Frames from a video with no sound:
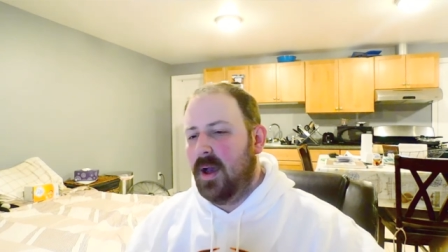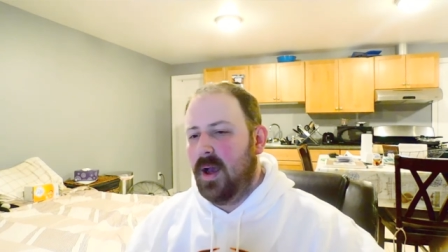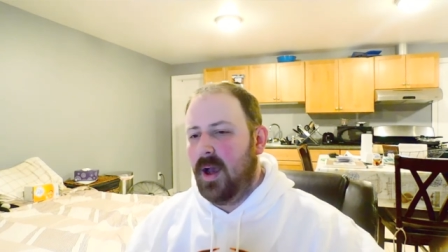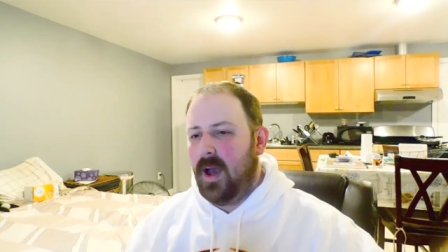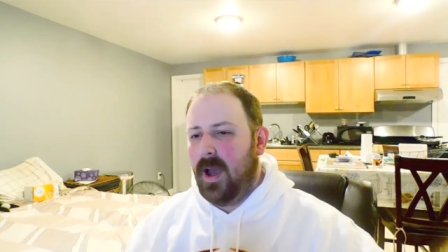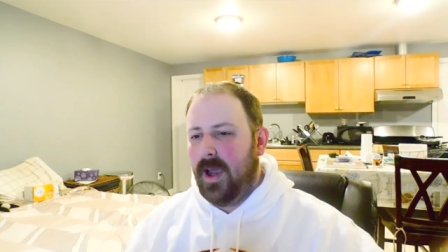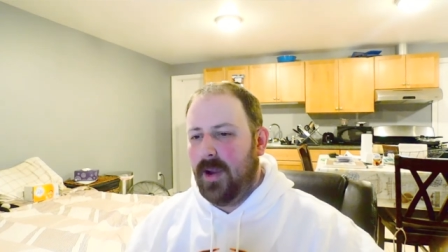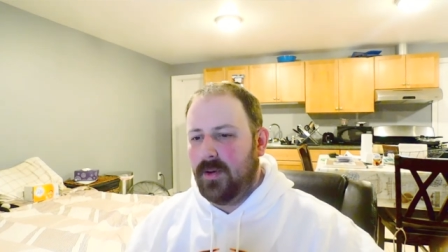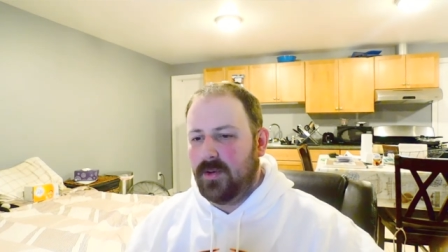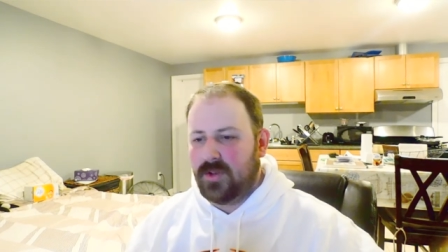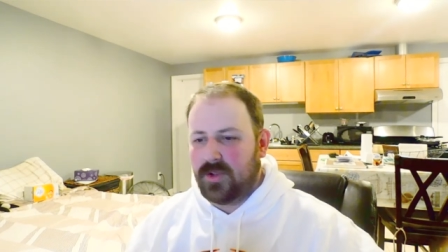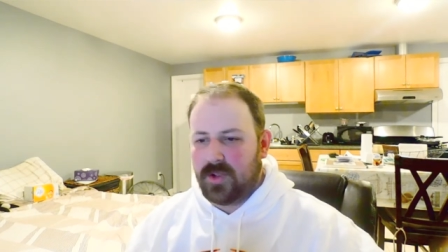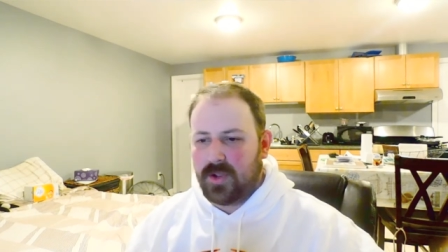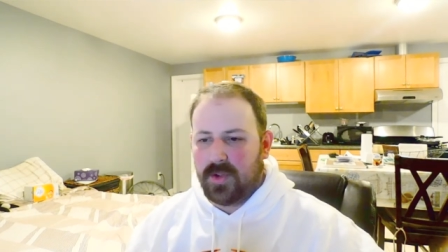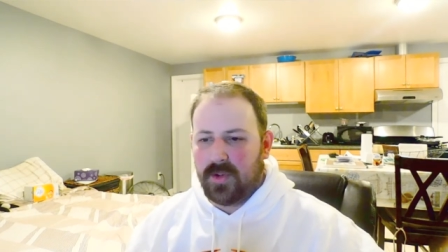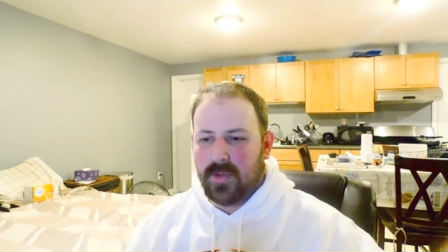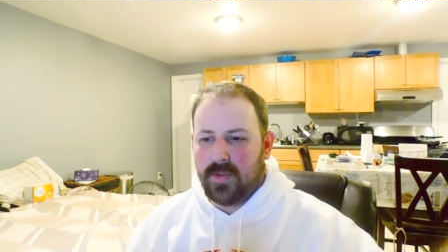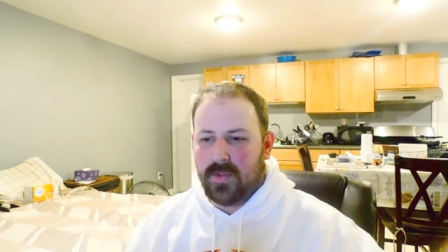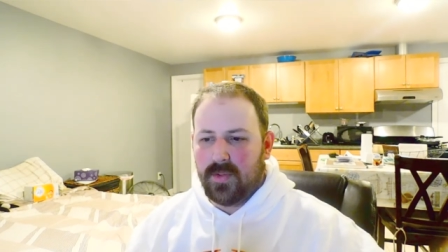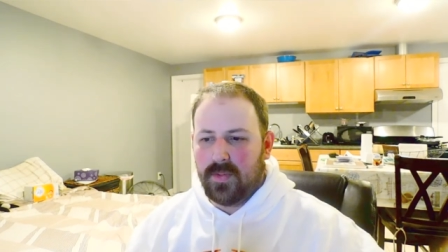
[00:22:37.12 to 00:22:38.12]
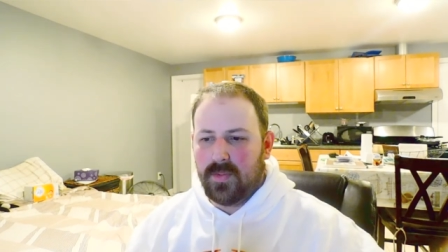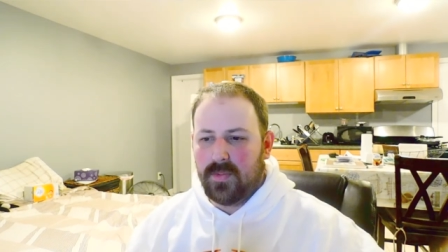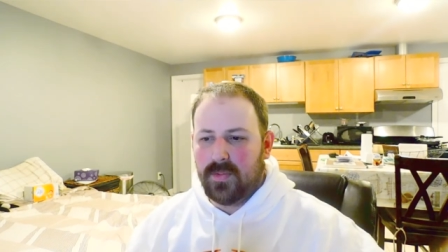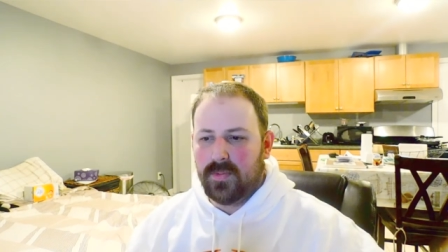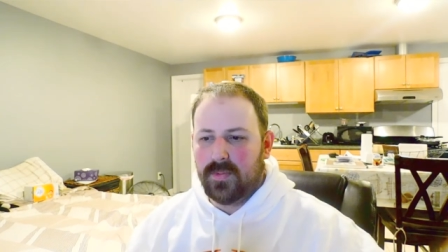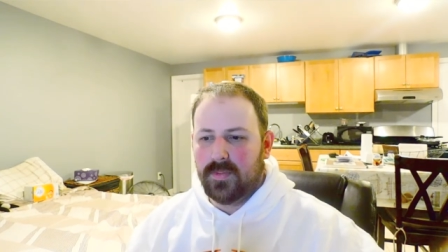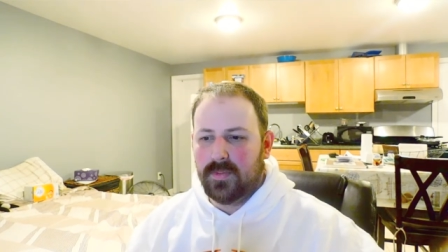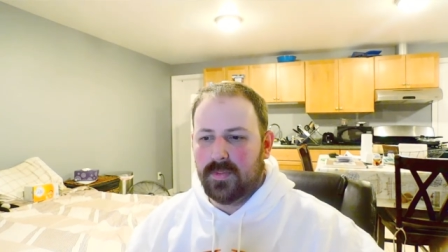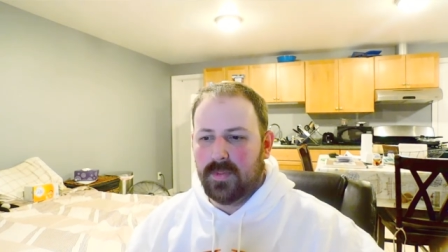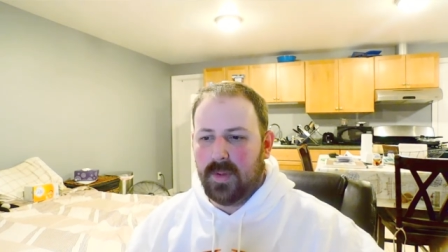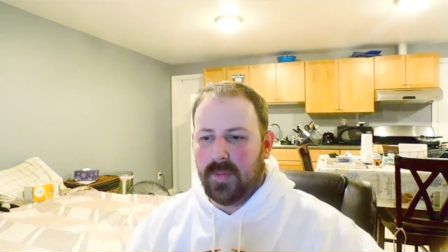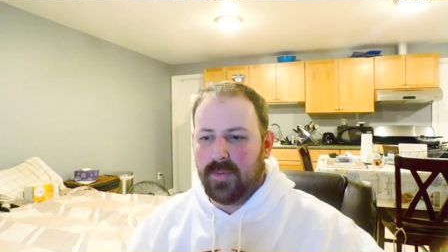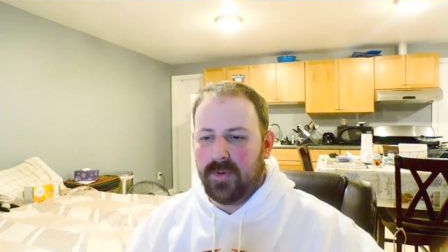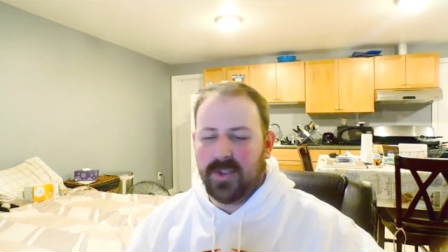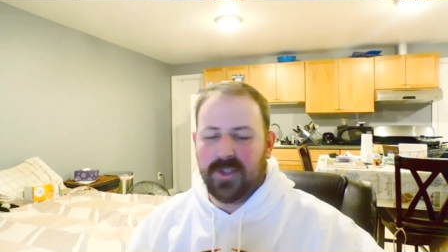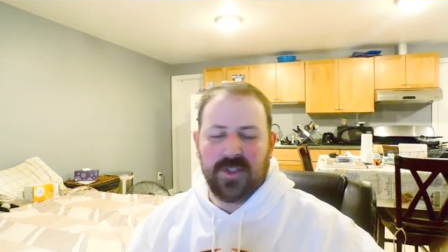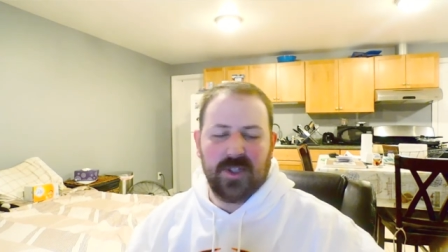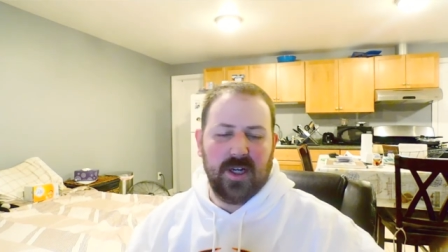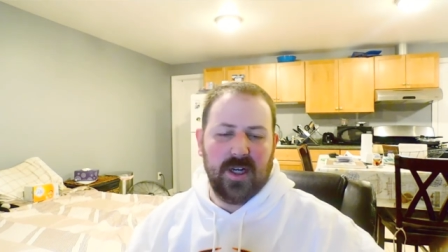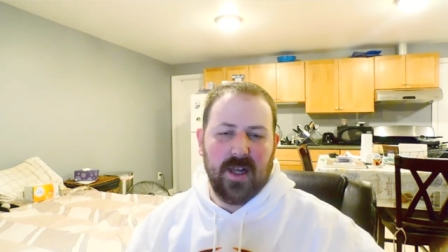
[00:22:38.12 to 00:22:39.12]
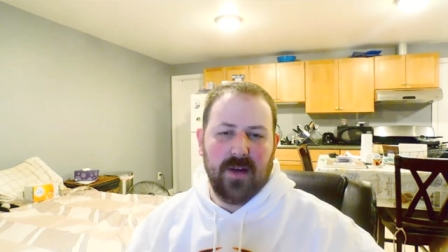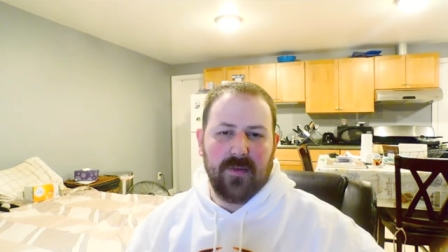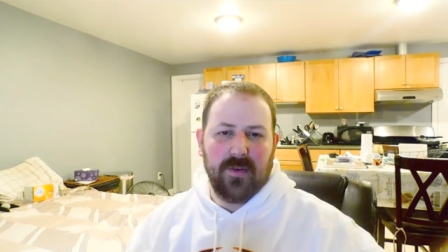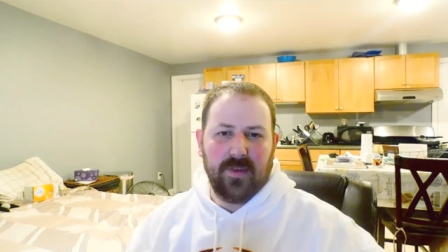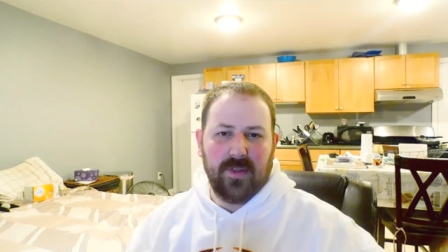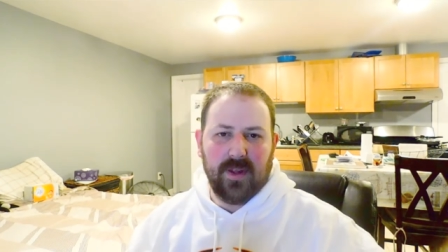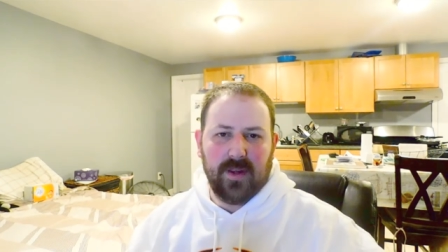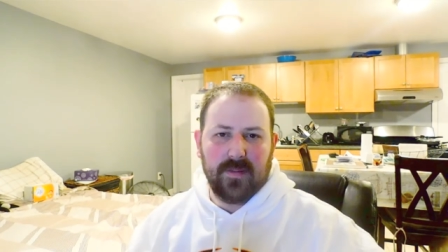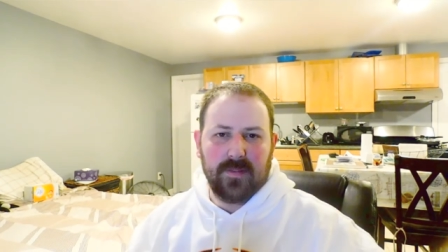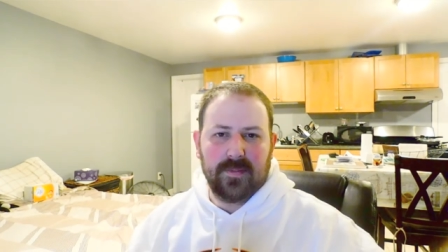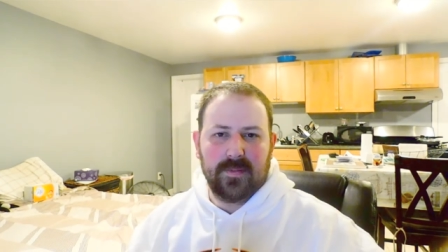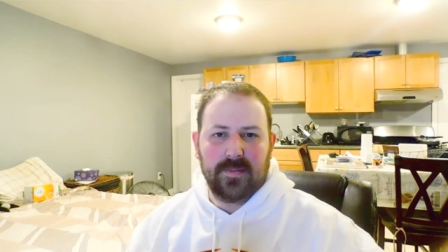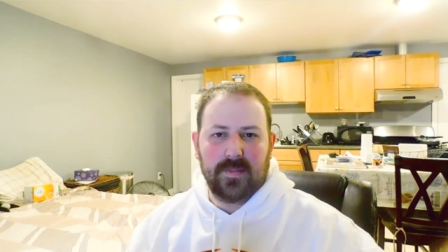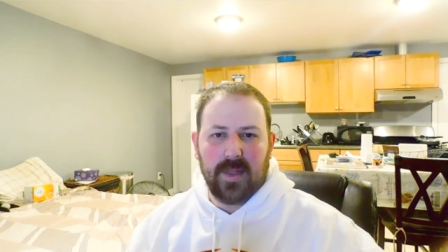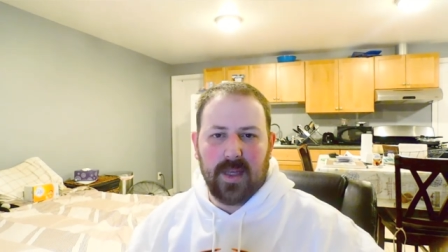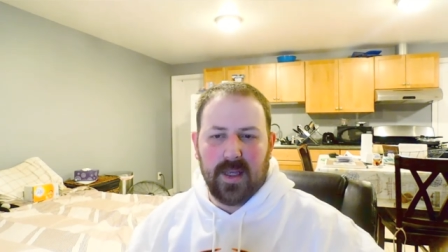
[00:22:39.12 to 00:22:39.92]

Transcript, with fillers: I do appreciate everything.